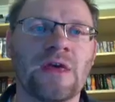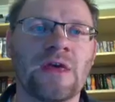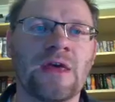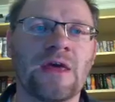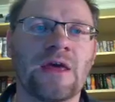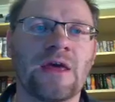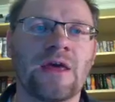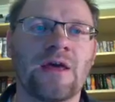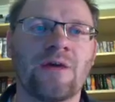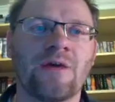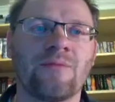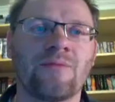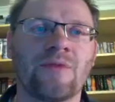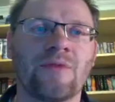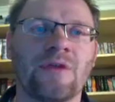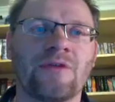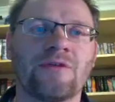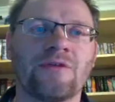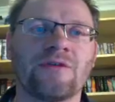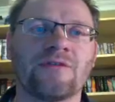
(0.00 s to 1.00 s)

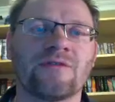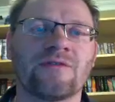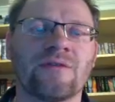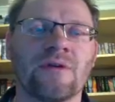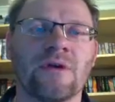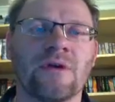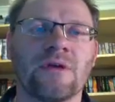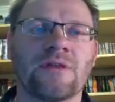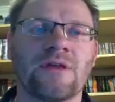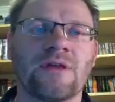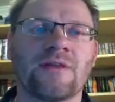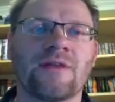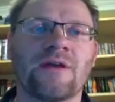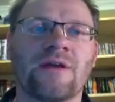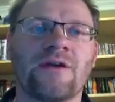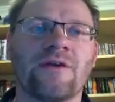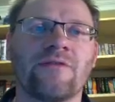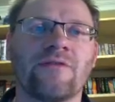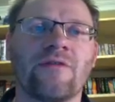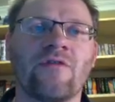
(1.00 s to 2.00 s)
Then you just take
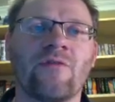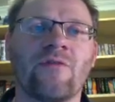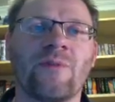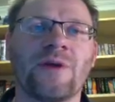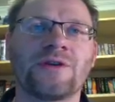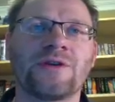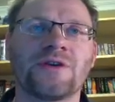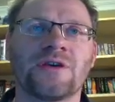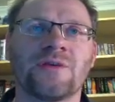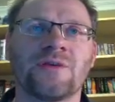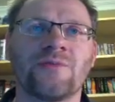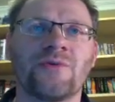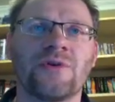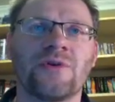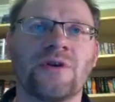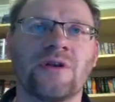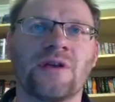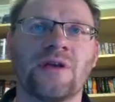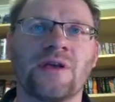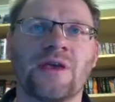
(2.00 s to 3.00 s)
that out of every paycheck, you put it
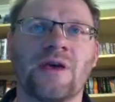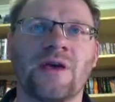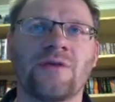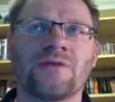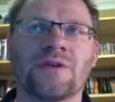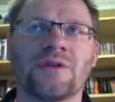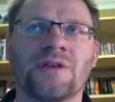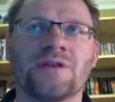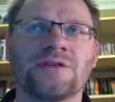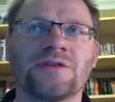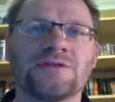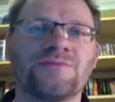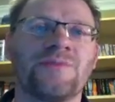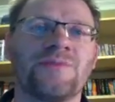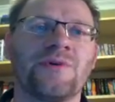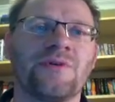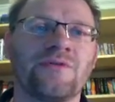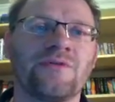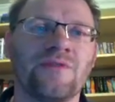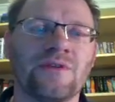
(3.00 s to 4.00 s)
in an account, and it just
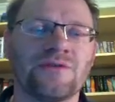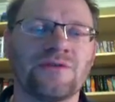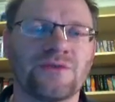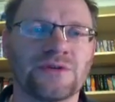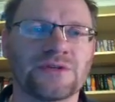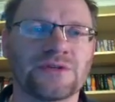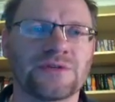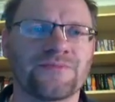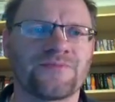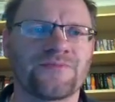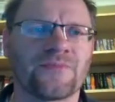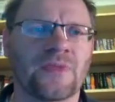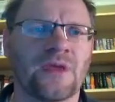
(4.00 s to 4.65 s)
builds interest.